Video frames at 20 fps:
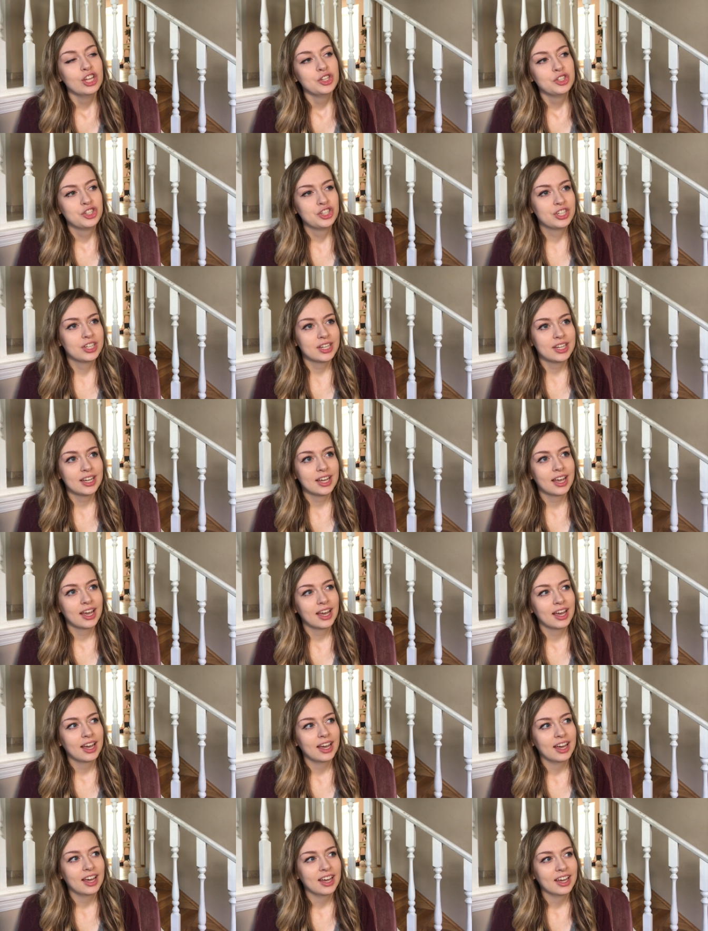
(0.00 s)
she,
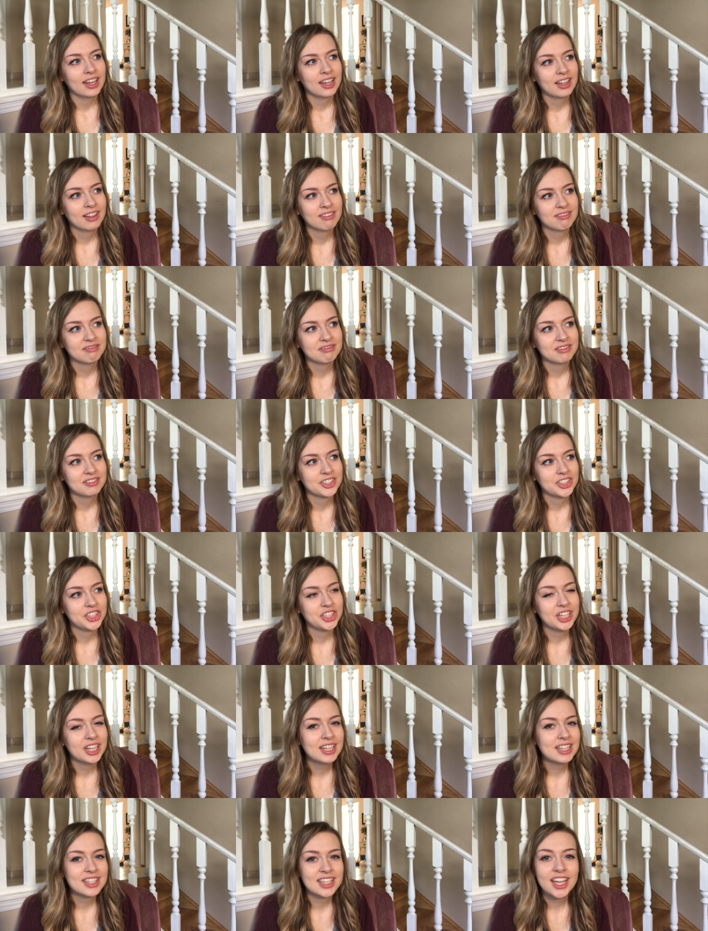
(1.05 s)
uh, she
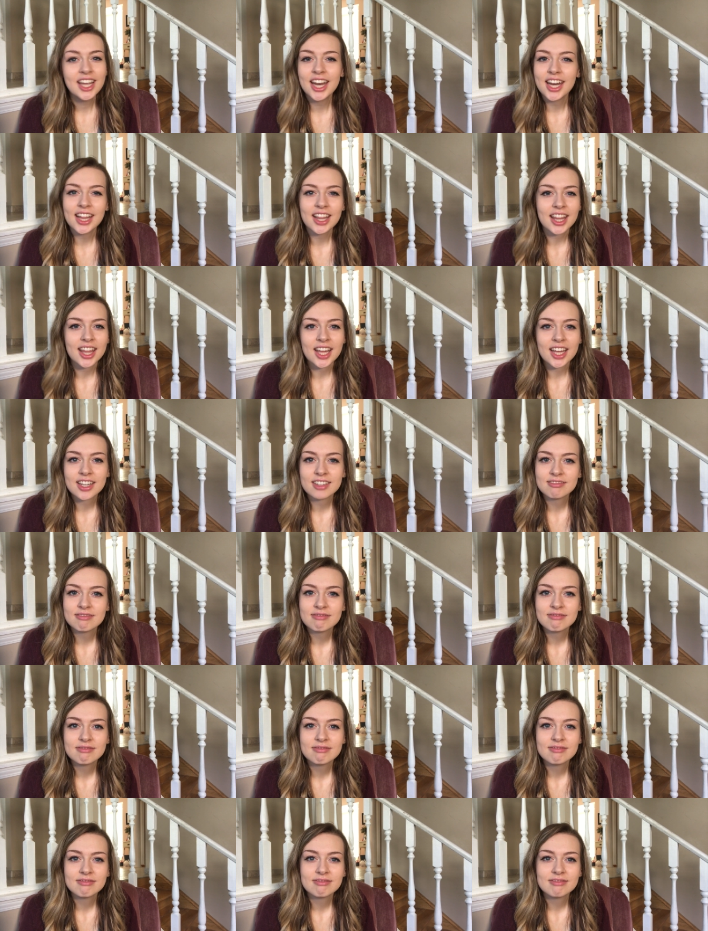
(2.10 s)
didn't see anything.
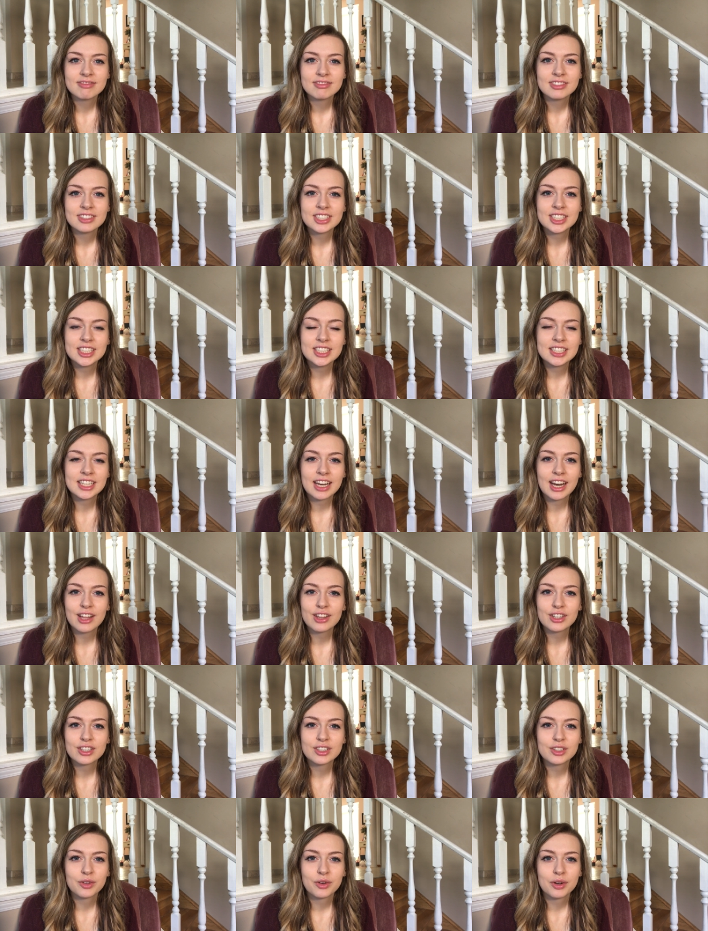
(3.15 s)
She said I
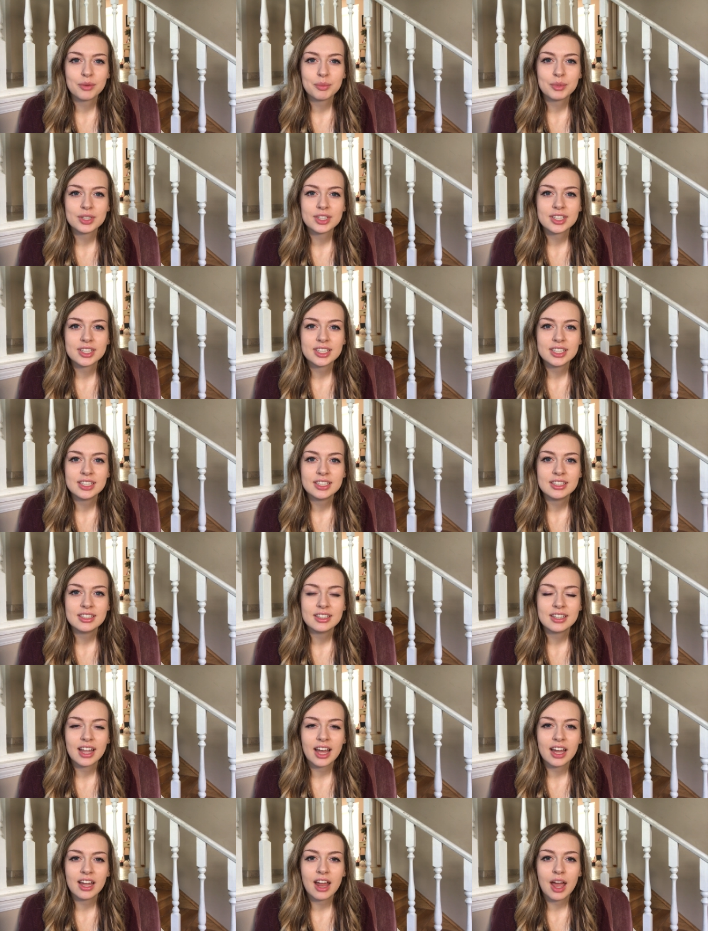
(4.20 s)
looked normal
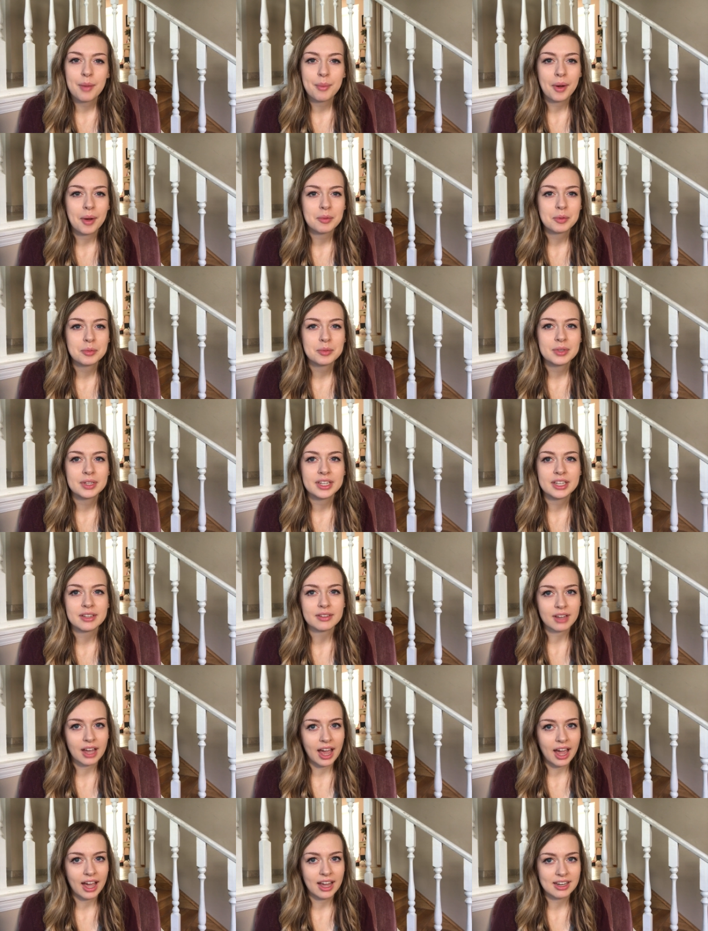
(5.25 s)
and that I probably
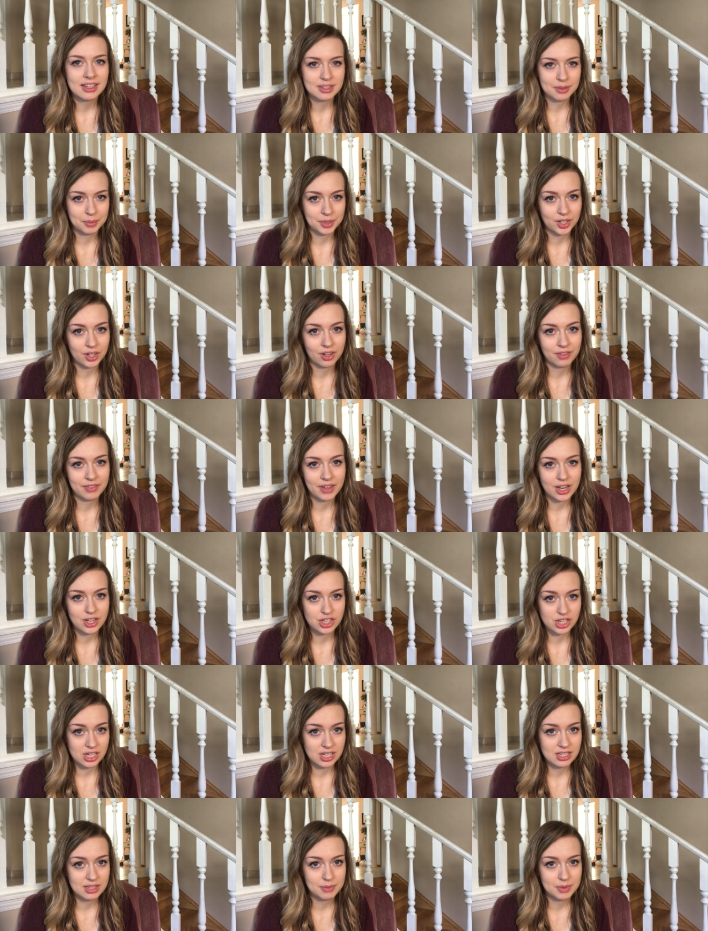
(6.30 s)
had something called
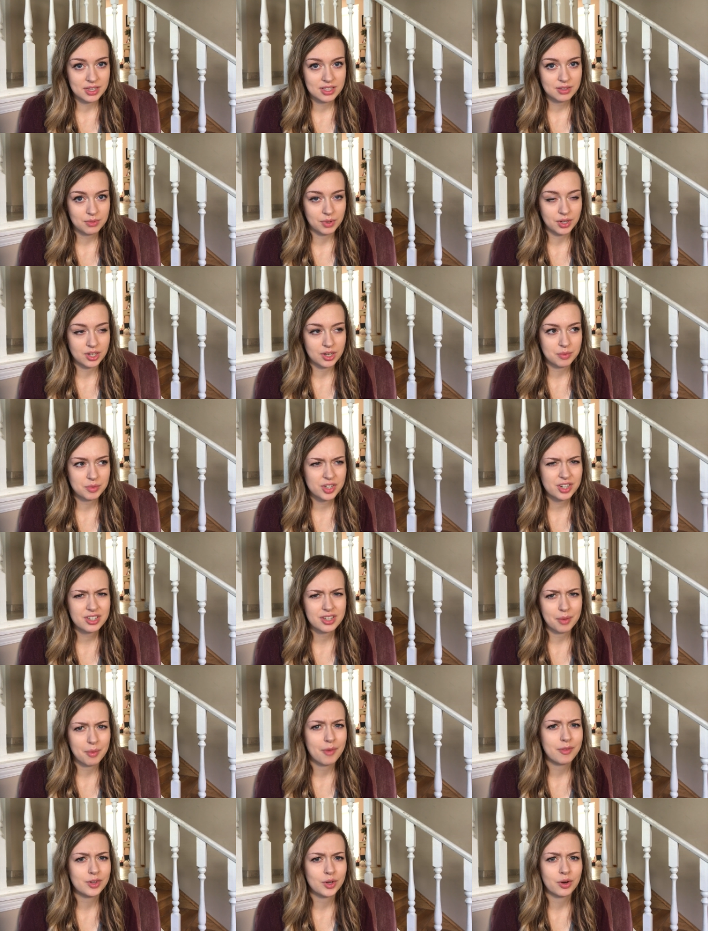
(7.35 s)
vaginismus, which I'm sure
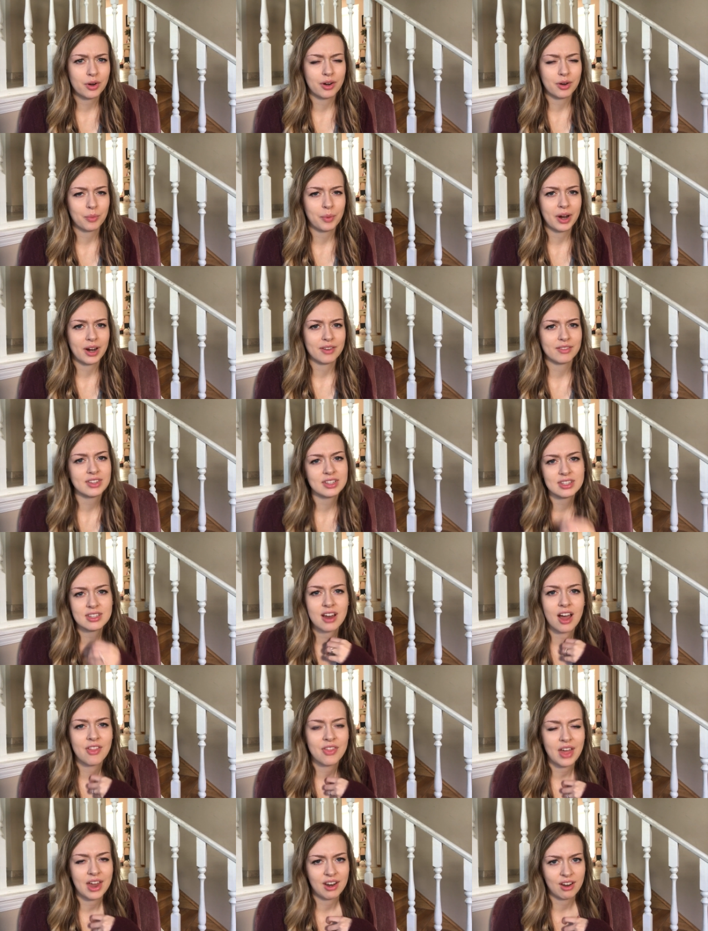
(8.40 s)
some of you are aware of. It's
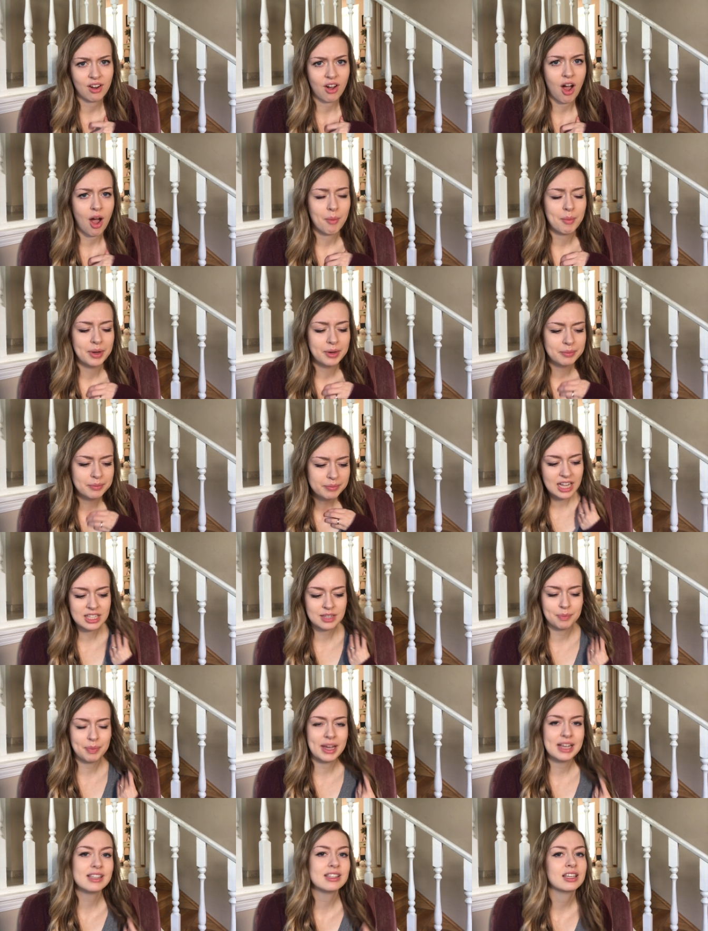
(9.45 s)
not that uncommon. It's
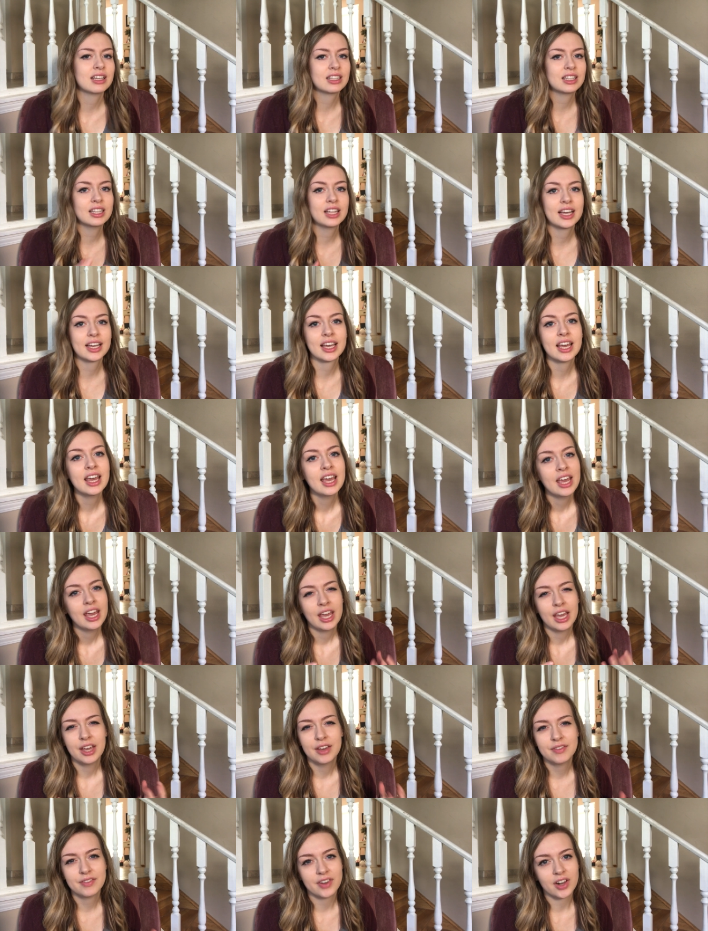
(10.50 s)
basically like
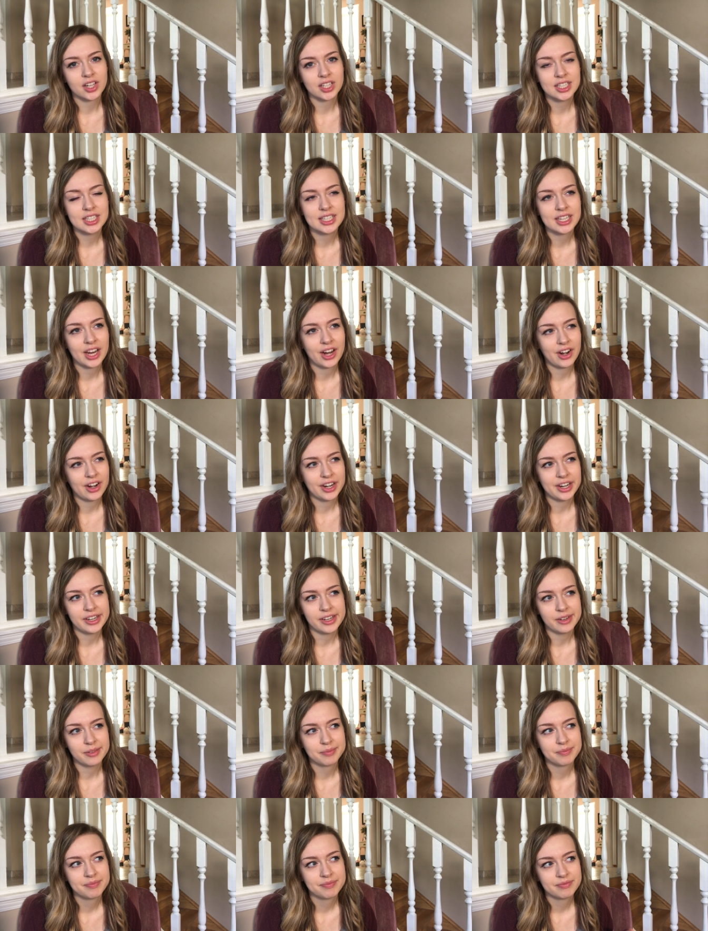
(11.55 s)

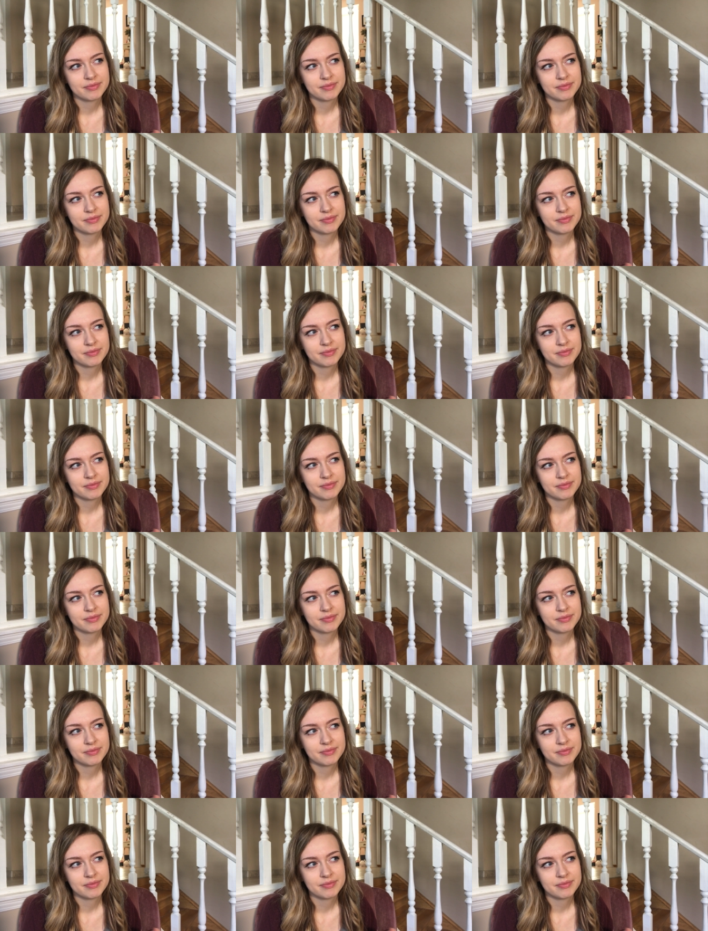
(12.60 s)
involuntary